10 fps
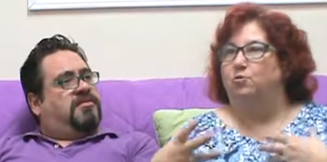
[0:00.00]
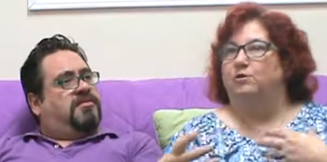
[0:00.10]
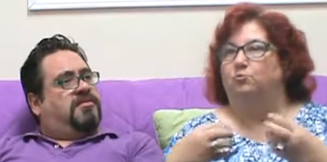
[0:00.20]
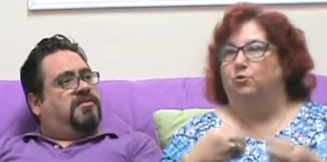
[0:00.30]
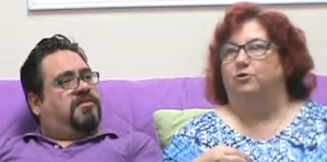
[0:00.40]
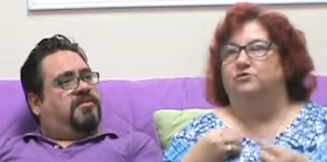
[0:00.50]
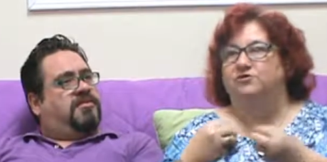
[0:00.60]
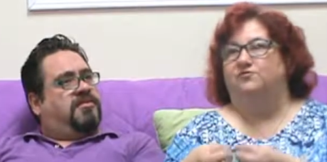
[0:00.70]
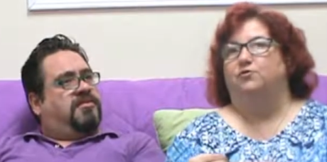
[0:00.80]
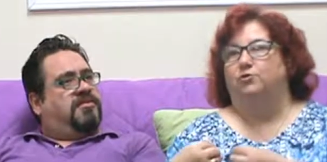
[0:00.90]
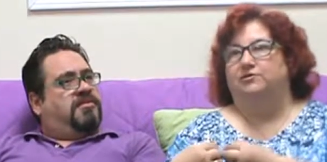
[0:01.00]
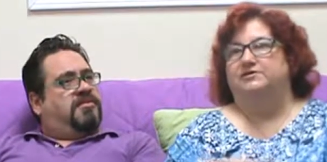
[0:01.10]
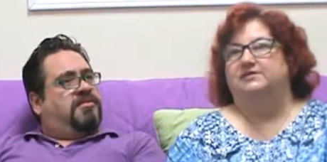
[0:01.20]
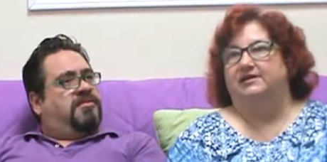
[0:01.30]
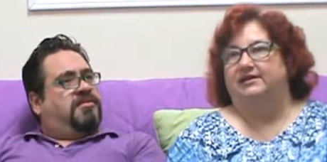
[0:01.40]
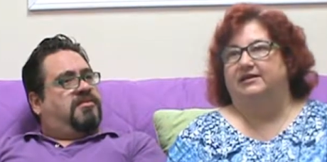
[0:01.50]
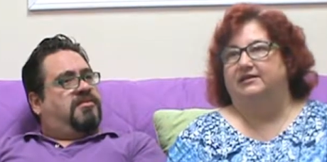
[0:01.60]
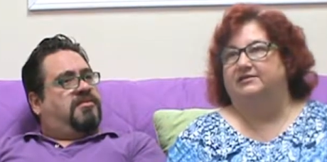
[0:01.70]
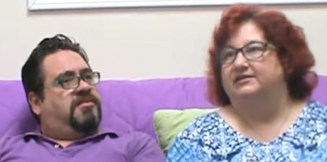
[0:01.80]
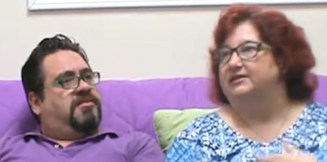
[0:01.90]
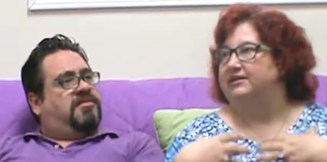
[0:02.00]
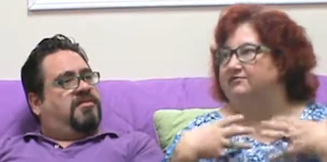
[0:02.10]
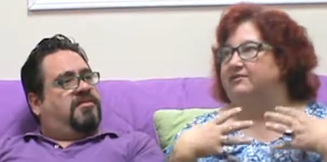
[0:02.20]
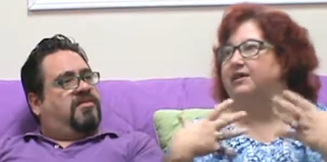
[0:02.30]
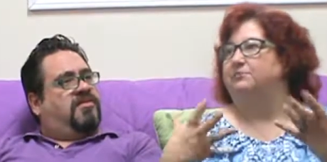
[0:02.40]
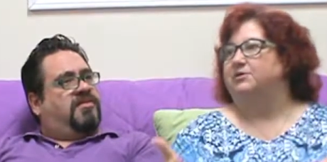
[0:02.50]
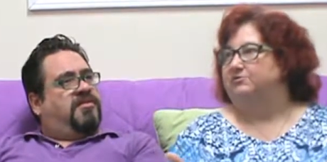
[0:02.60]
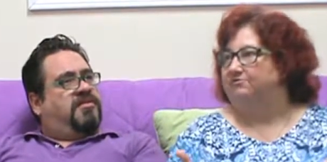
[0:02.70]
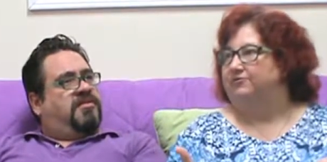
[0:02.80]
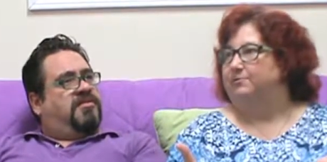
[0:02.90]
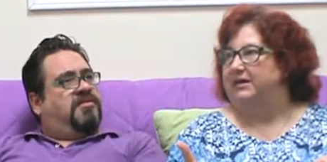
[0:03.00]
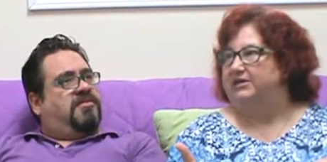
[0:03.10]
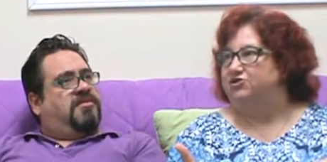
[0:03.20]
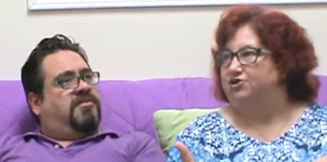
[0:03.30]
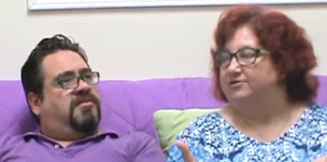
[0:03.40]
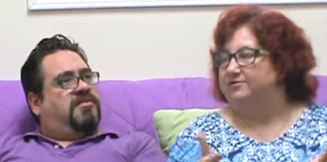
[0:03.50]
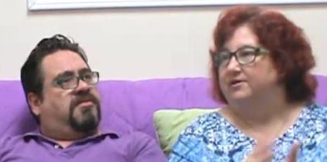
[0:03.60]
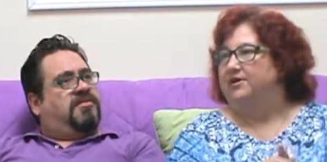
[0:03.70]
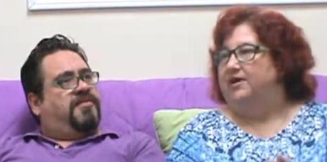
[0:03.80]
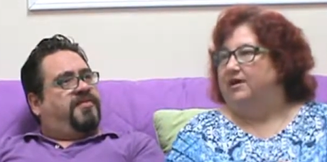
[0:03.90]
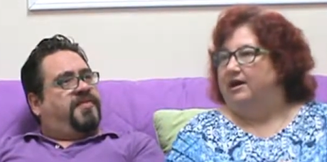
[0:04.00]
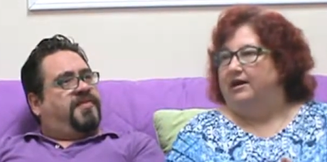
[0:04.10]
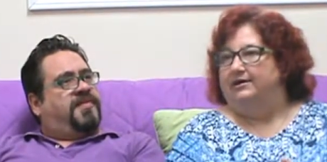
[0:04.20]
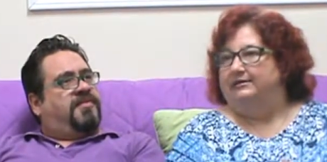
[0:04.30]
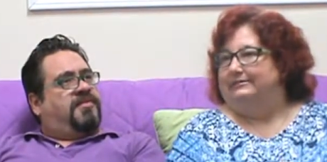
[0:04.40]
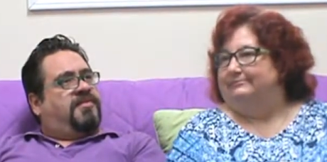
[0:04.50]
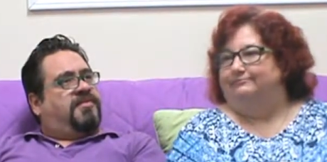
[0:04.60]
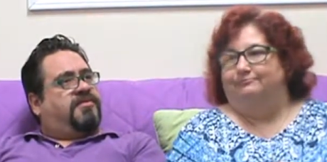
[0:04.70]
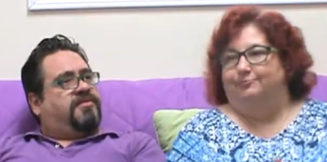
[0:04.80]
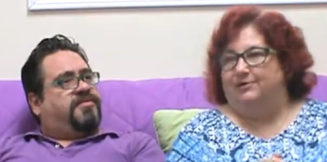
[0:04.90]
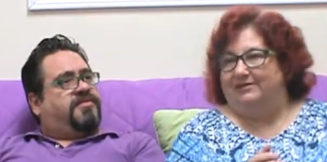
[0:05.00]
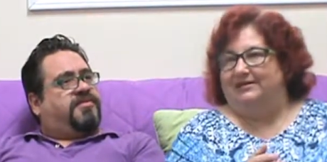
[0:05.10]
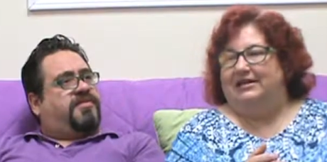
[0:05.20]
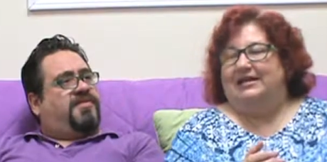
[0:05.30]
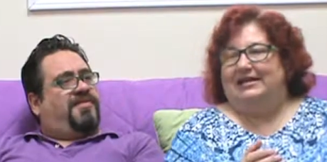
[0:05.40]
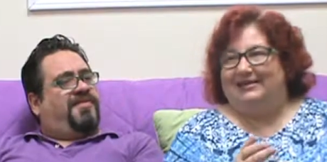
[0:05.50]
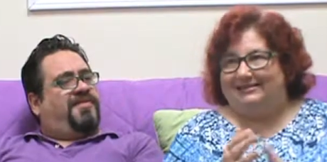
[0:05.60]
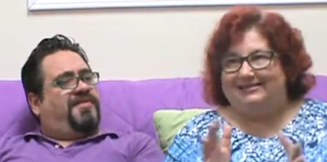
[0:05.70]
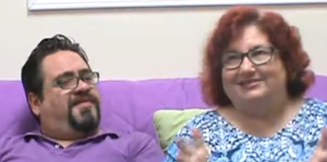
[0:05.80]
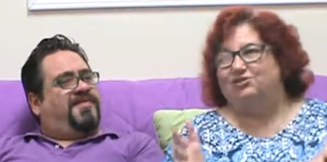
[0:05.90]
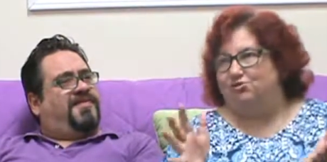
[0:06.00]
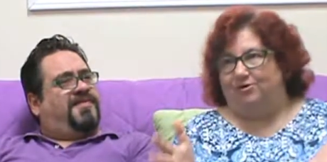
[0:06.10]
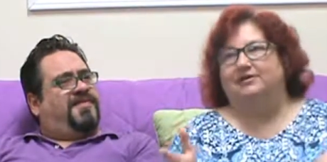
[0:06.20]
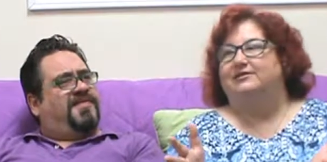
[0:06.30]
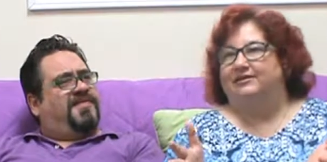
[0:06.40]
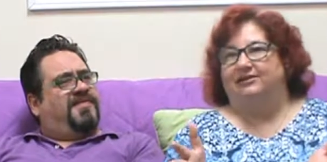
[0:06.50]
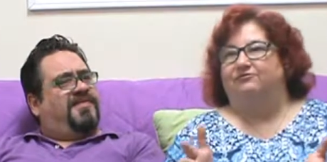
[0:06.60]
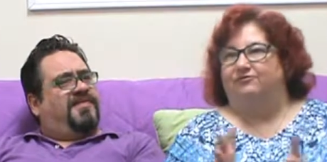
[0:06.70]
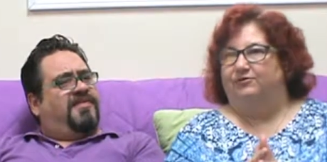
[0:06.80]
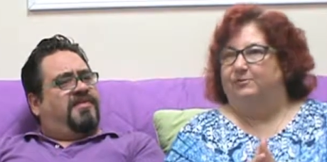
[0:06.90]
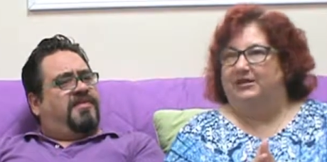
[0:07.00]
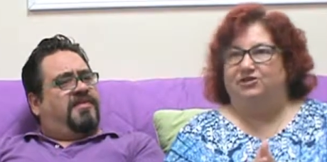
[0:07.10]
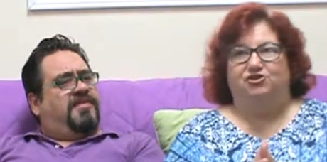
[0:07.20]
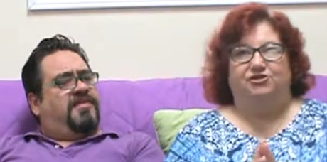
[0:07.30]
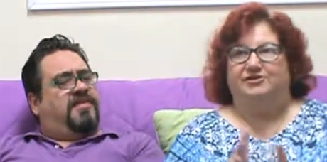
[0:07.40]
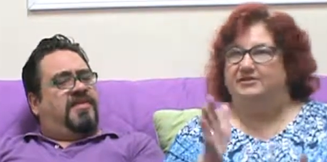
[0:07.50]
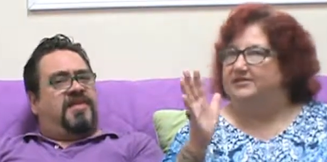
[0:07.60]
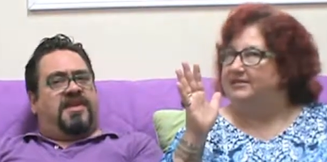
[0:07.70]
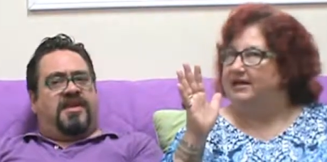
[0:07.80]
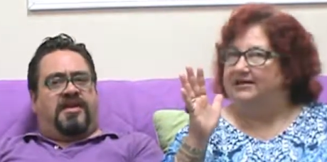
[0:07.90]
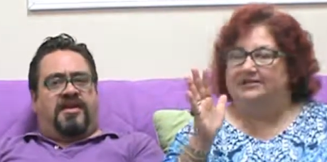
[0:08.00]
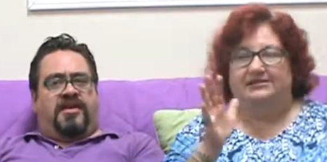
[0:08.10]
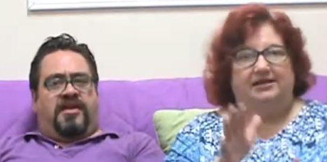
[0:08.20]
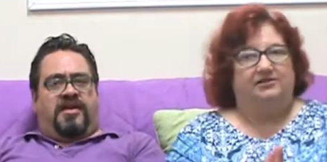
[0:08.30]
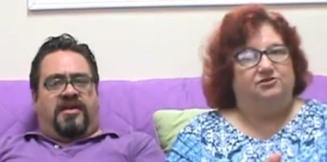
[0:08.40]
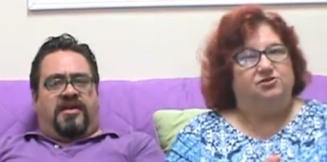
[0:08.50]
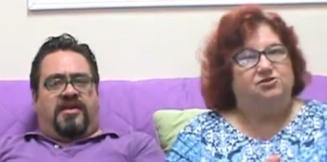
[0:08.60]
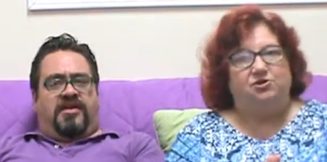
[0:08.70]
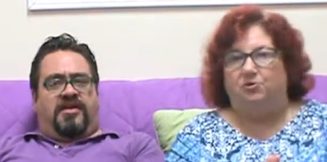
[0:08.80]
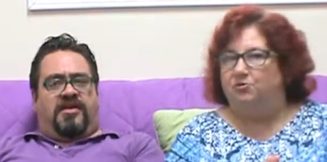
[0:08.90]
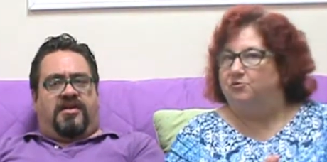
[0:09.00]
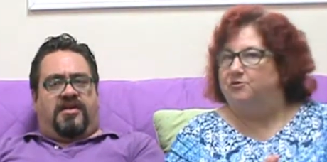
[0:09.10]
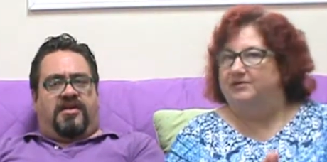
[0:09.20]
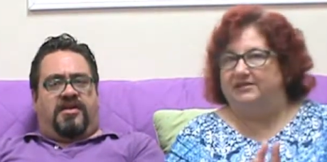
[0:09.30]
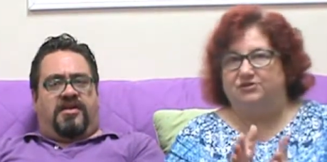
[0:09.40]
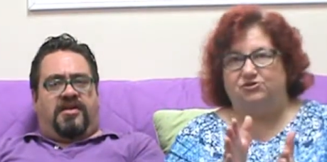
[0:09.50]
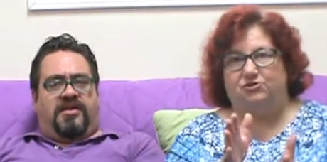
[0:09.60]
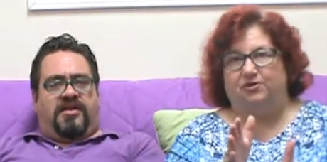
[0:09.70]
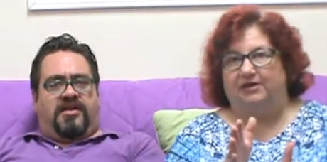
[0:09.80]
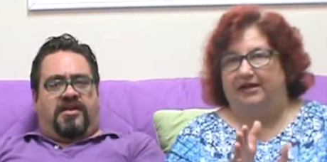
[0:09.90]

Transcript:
Speaker 1: what works for the psychic to give them information. But it is strictly information. It's not set in stone. Things are going to